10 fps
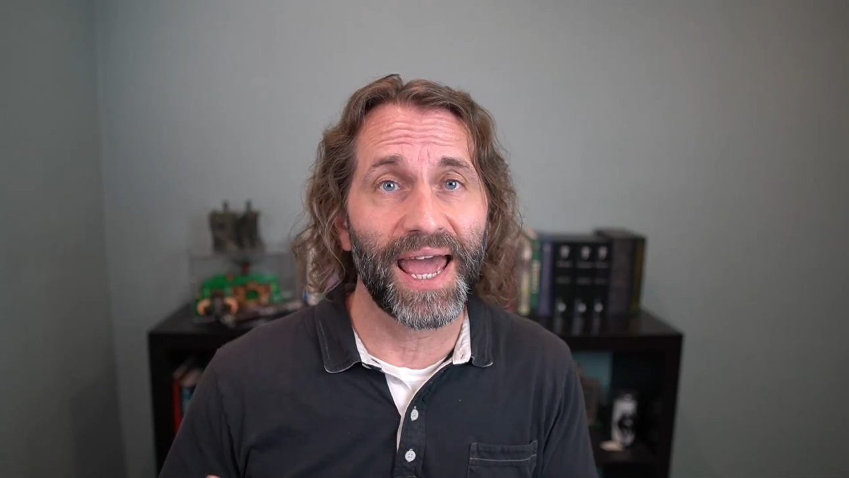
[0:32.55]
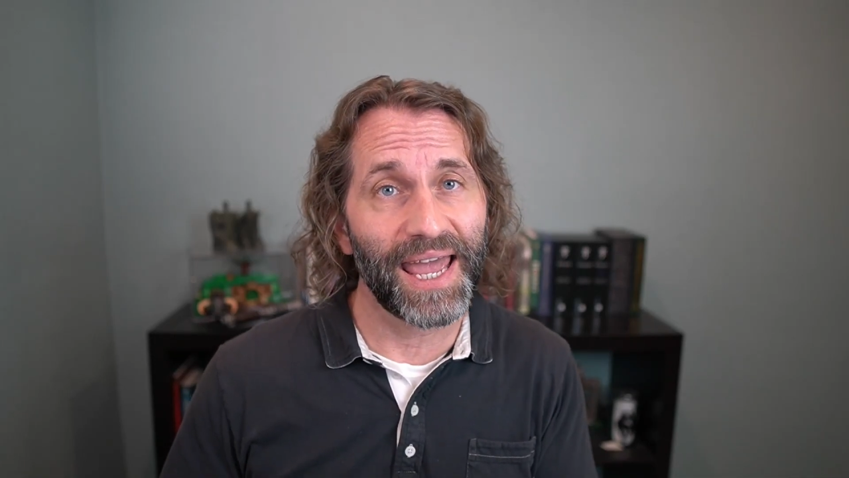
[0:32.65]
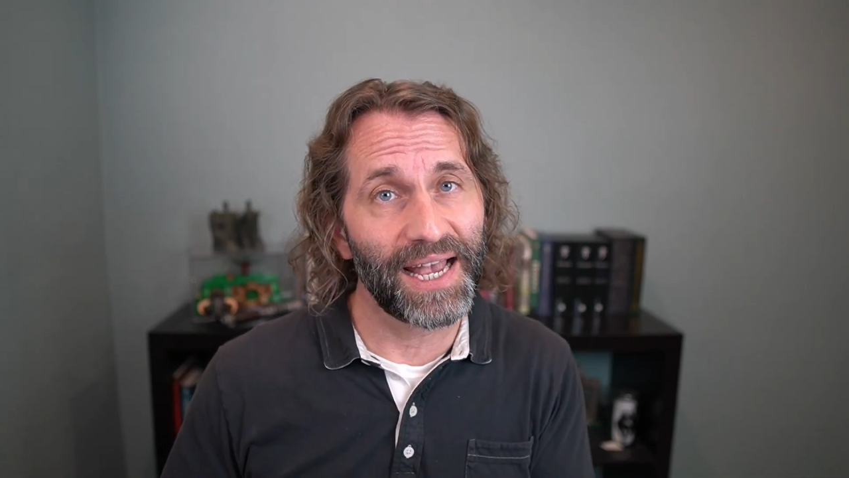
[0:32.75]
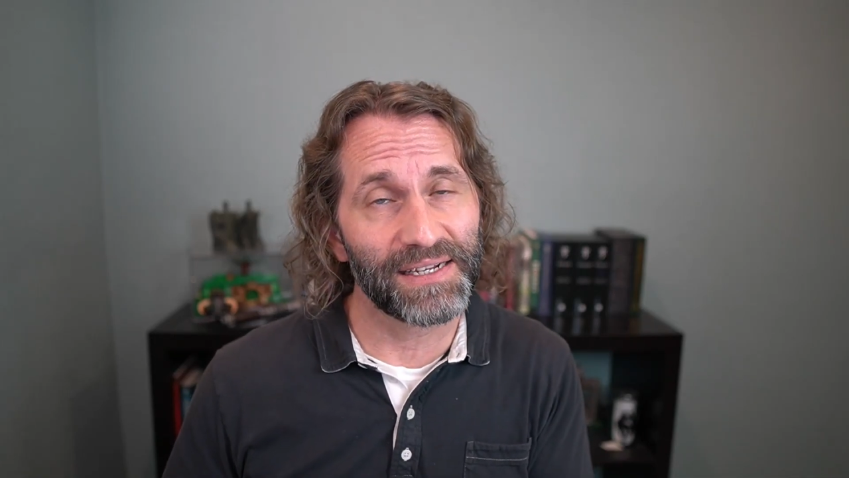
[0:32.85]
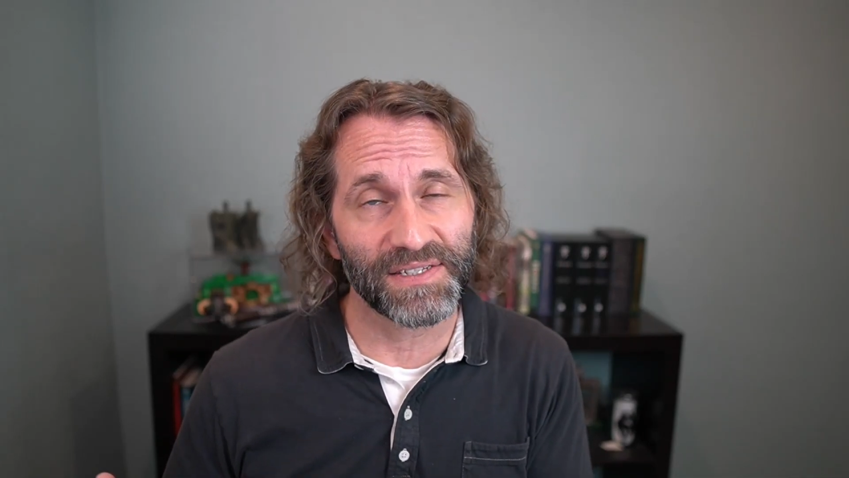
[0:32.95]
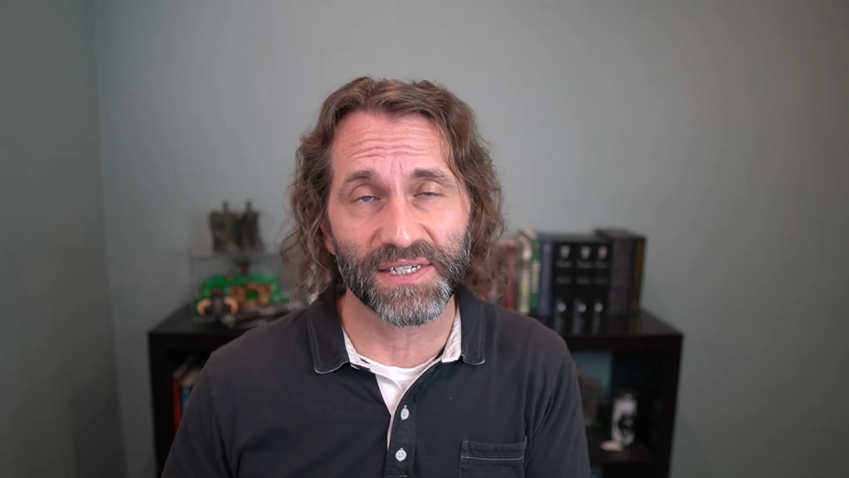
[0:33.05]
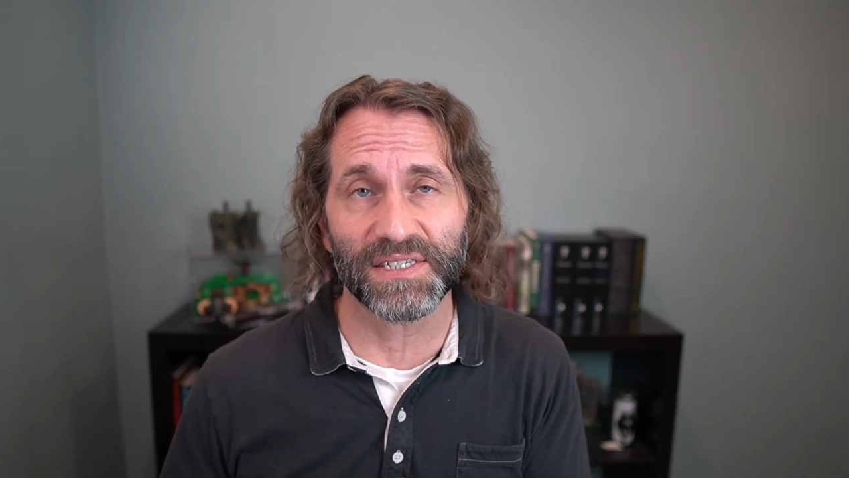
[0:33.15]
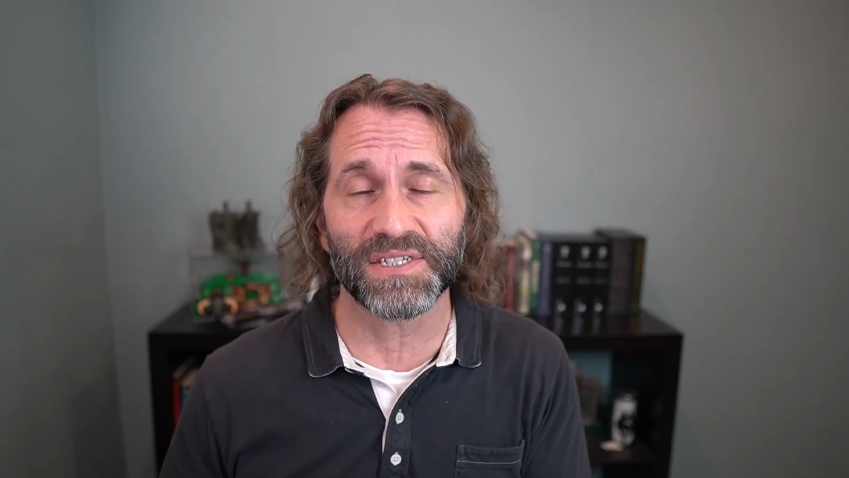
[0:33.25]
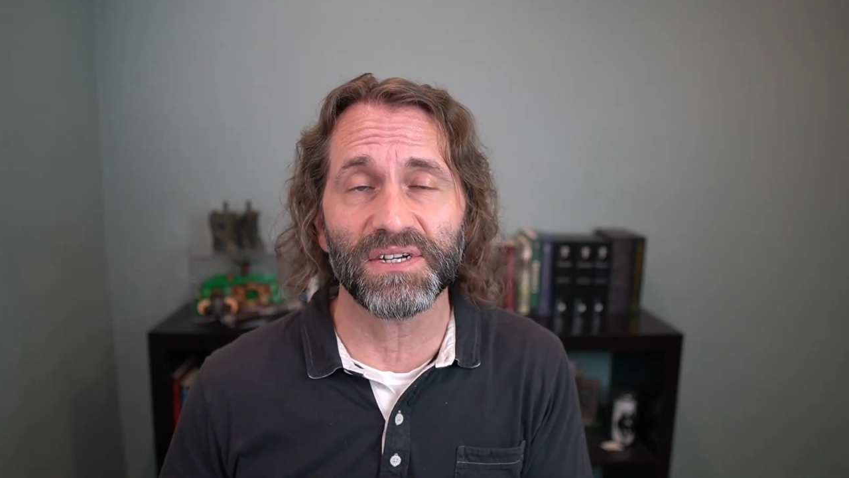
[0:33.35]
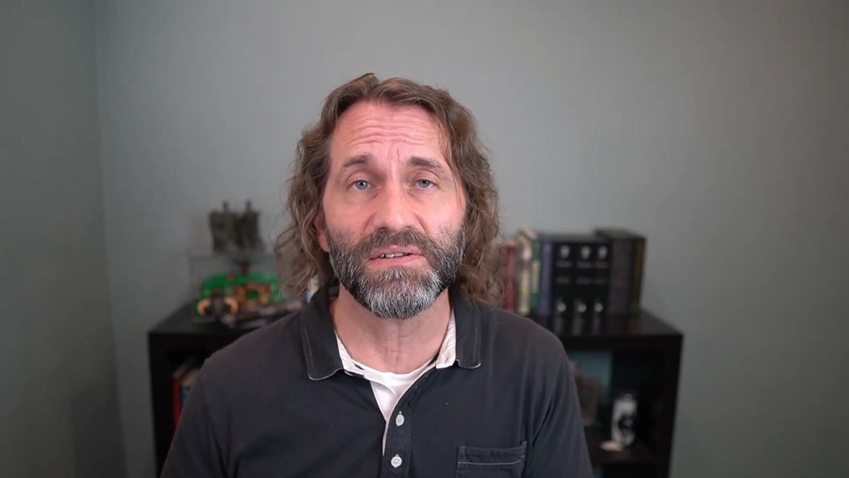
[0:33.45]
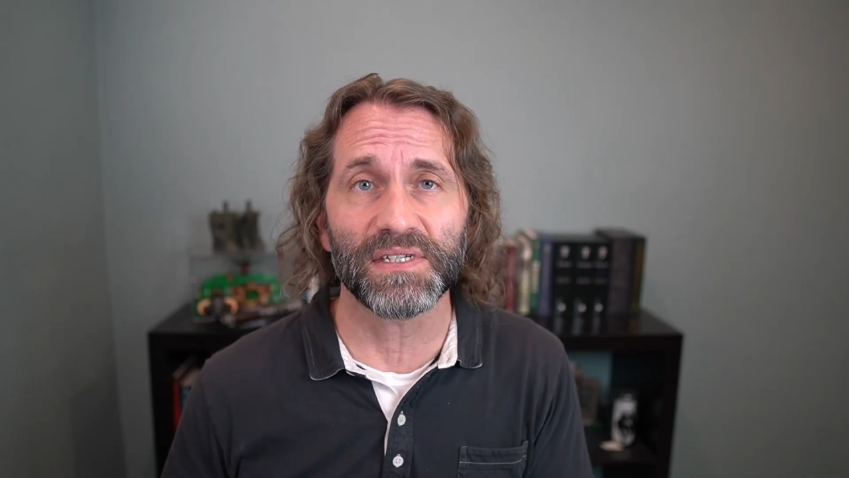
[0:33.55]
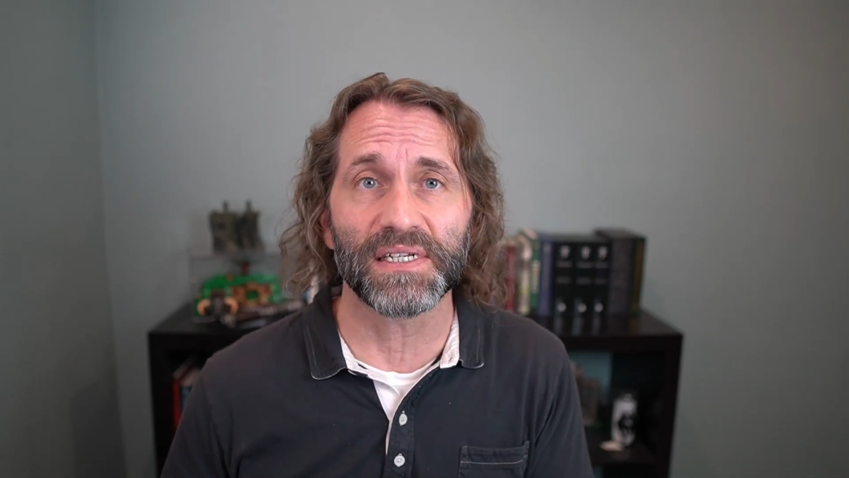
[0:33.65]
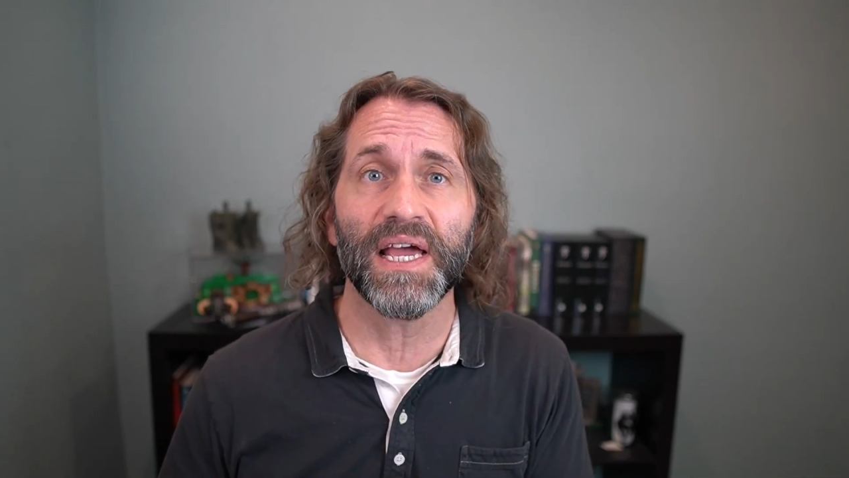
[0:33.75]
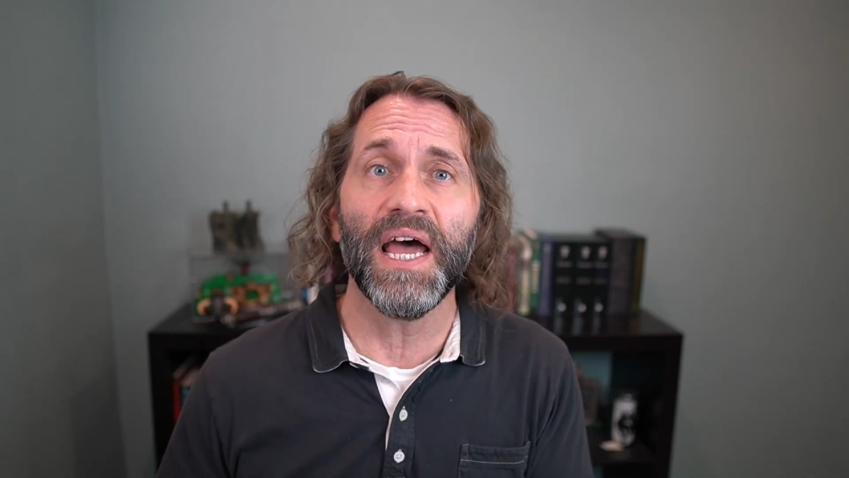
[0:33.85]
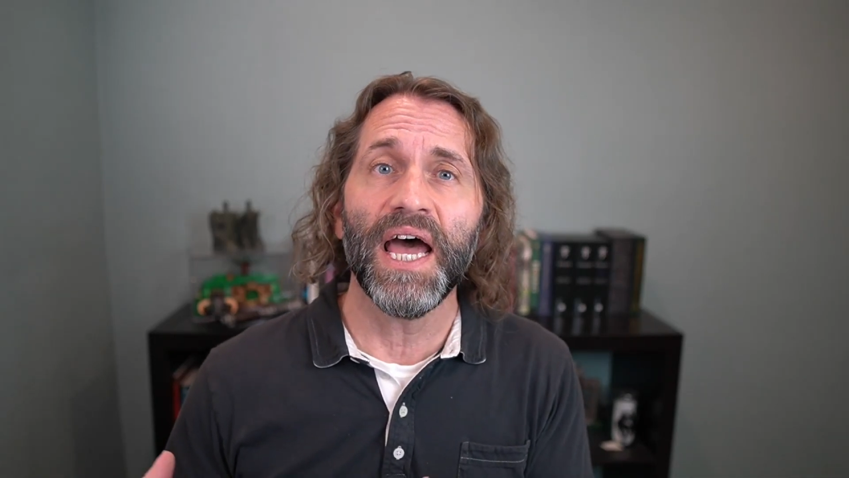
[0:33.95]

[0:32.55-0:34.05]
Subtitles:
and as a consultant